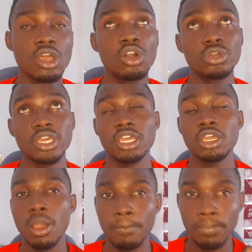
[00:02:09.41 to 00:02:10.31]
Okay,
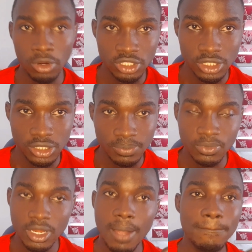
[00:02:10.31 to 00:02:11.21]
but
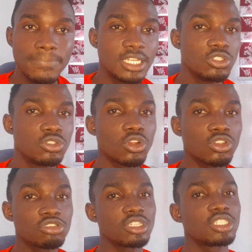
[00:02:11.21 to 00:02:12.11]
please do
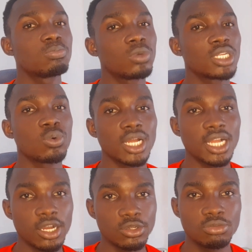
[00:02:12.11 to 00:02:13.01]
not create more than one
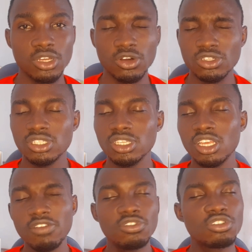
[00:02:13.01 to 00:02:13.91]
account, because
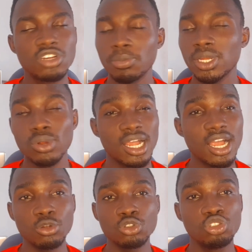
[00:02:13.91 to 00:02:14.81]
if you create more than one
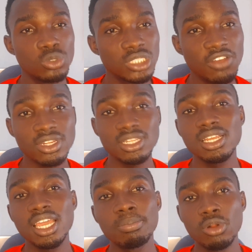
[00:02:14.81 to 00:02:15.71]
account, you will definitely
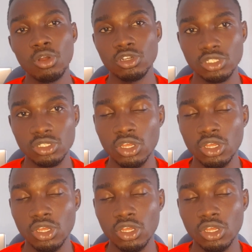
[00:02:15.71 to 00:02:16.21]
get blocked.